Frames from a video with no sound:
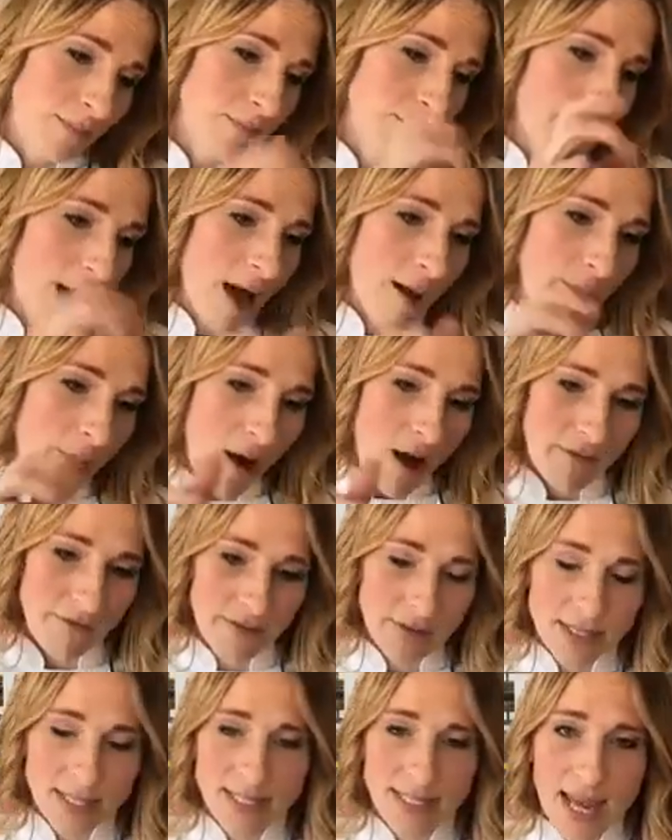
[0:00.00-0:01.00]
pop off
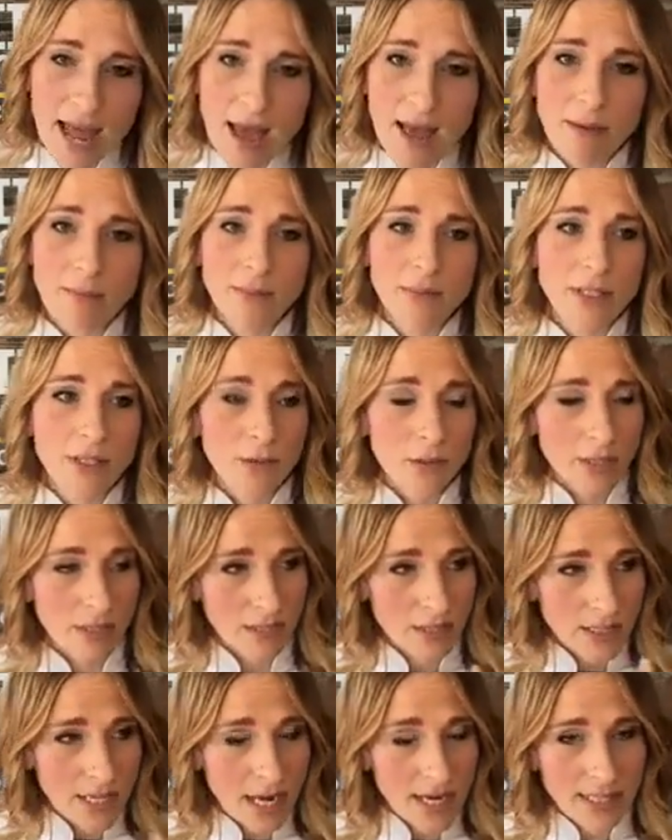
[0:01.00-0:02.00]
the stems. You can
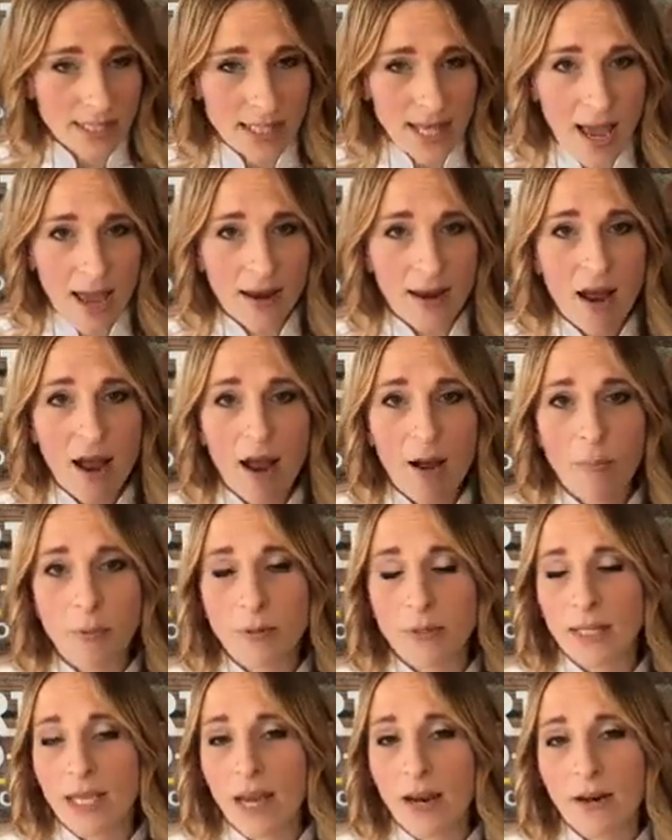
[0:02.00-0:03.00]
dice that up
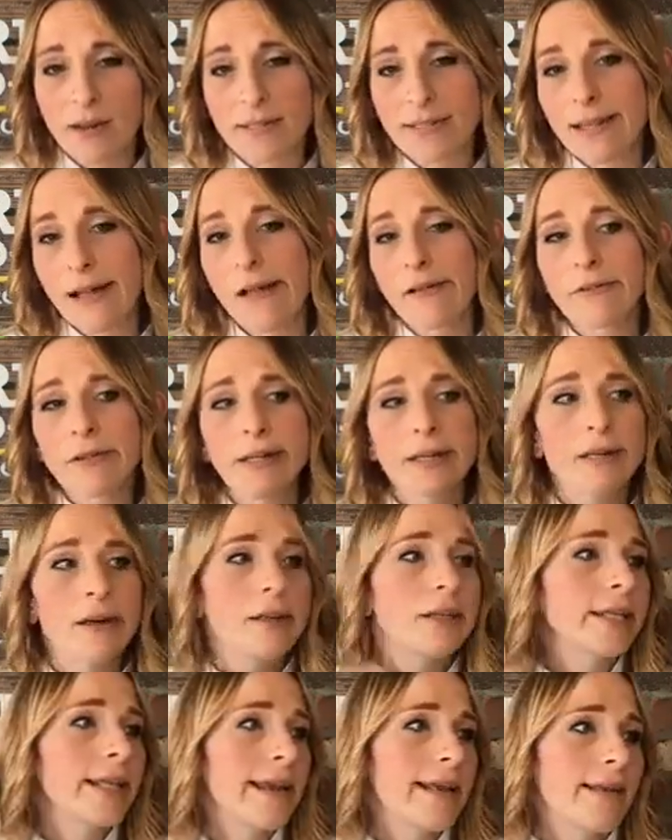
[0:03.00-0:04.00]
with carrot, celery,
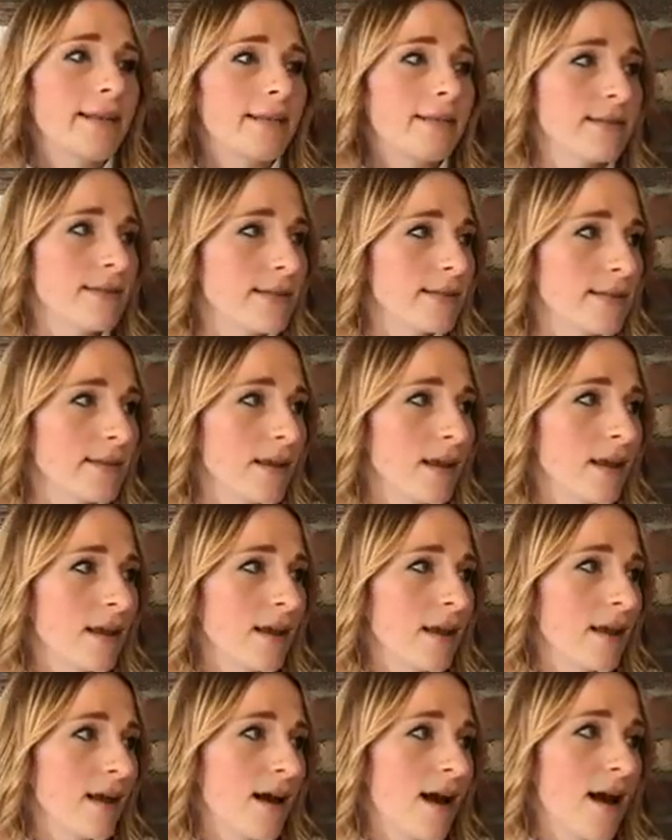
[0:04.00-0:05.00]
onions,
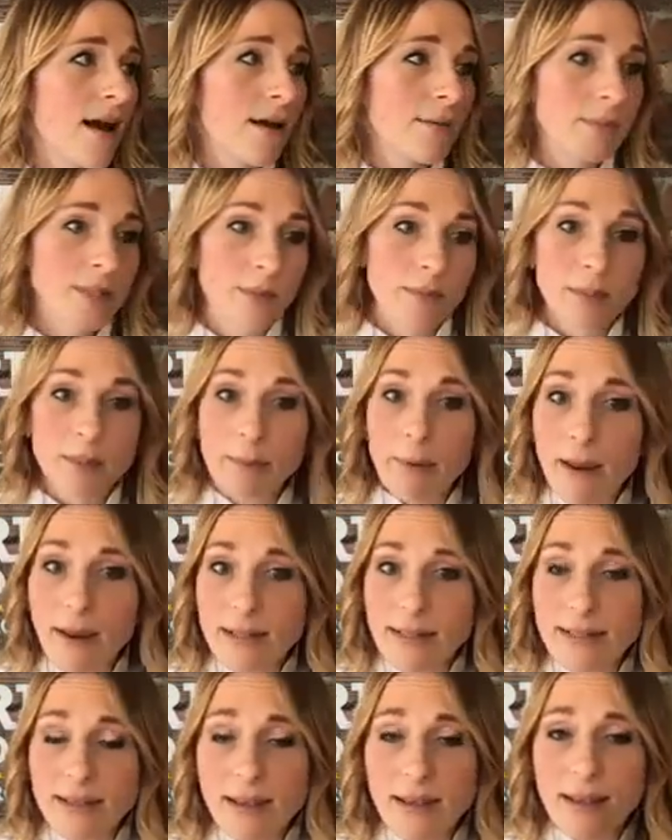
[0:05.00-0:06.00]
some
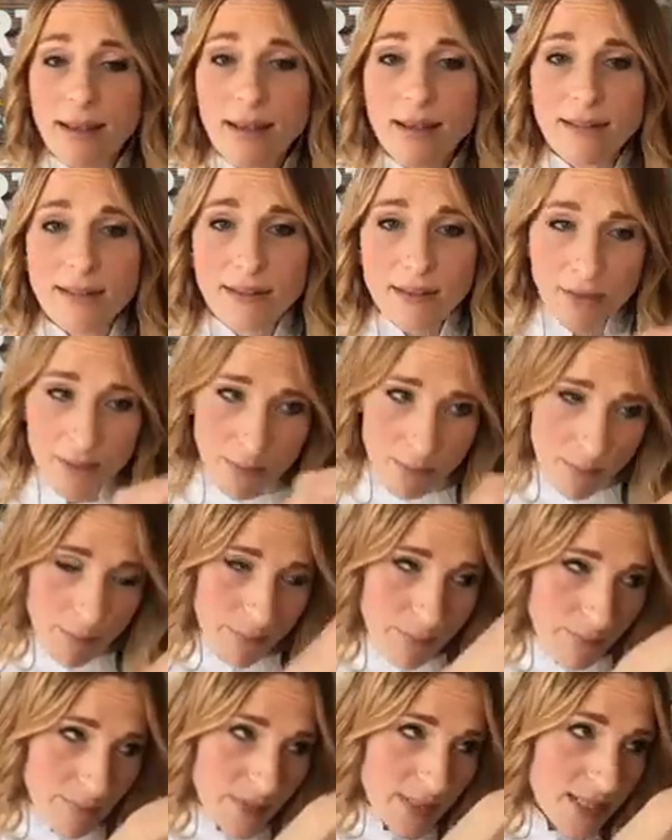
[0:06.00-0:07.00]
spices,
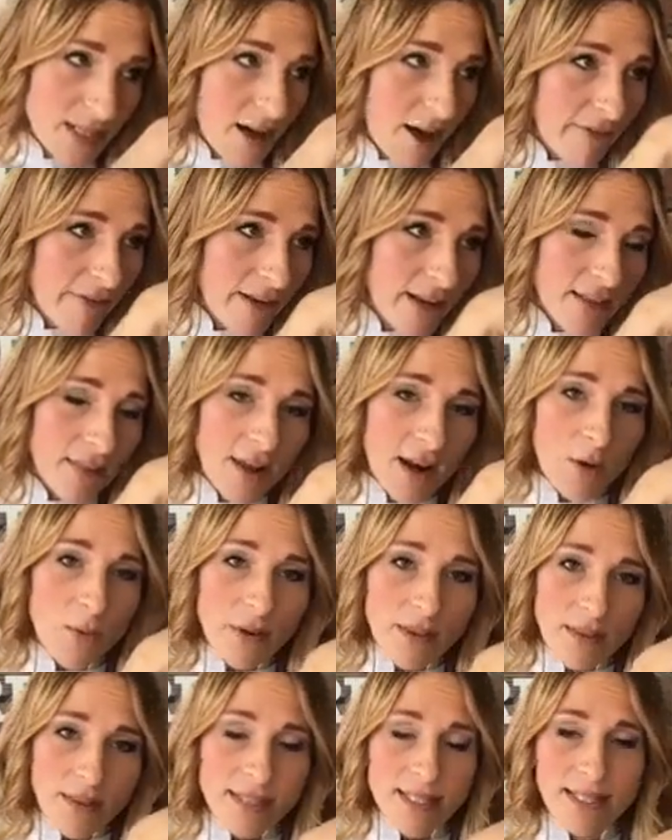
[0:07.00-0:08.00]
stuff it in there
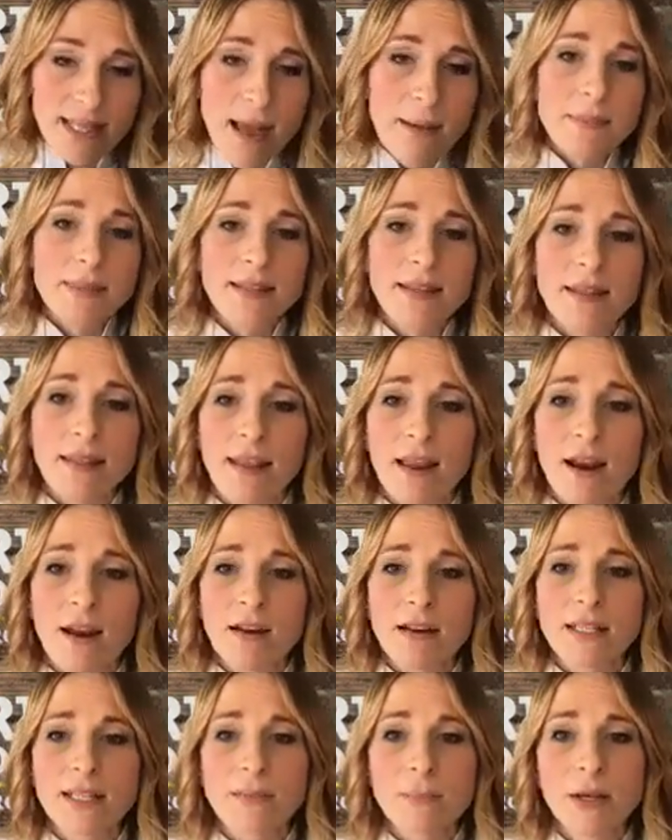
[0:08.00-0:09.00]
with the stems in there,
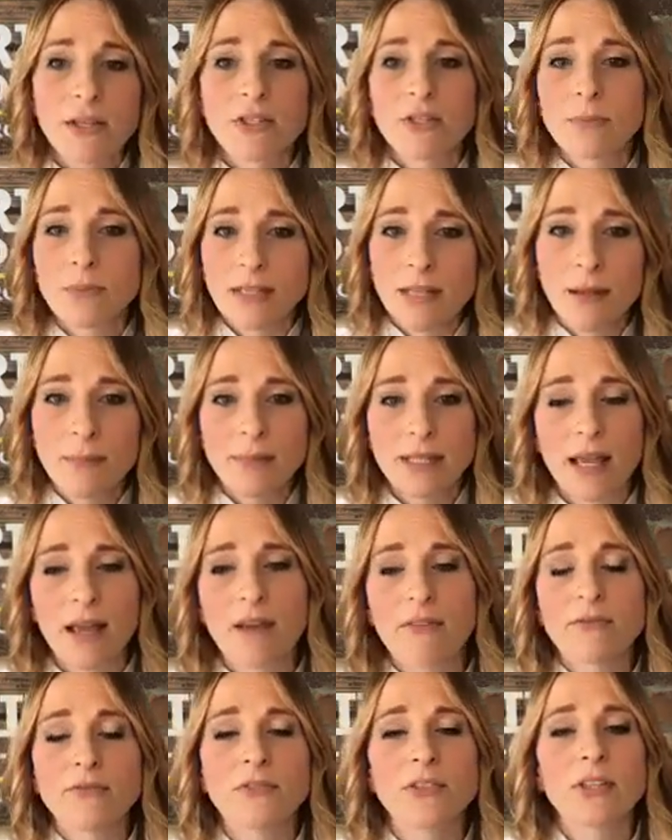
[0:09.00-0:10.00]
because the mushroom stems have
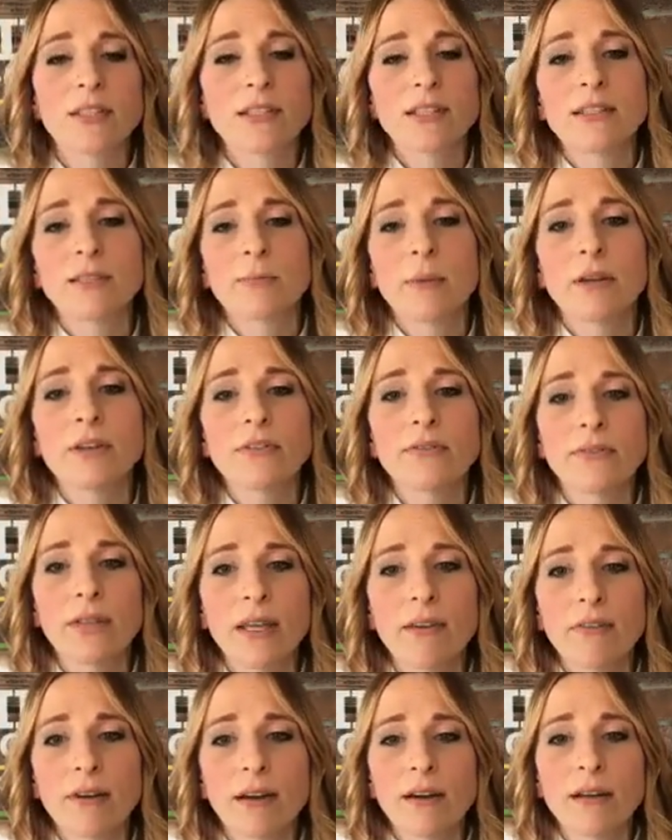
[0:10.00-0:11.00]
just as much
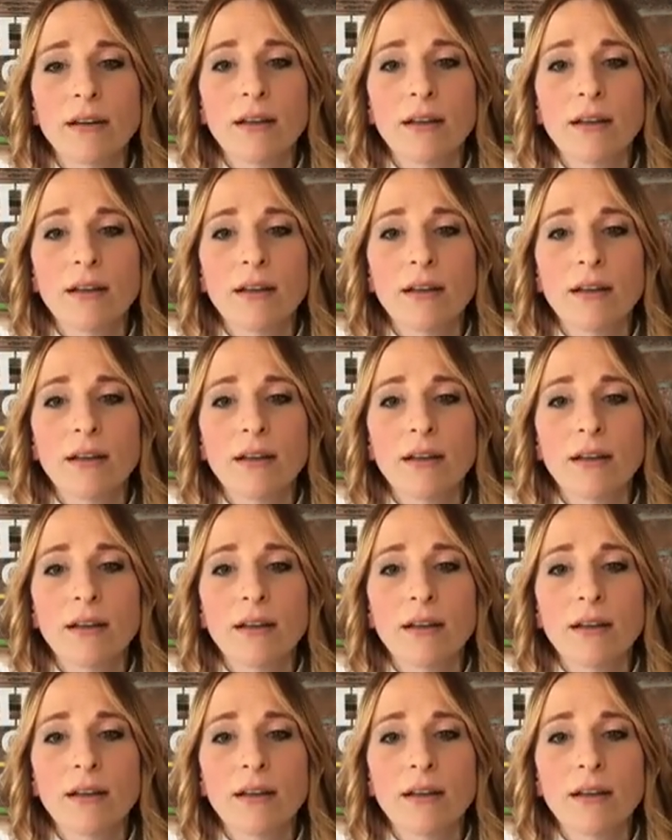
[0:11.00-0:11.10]
flavor.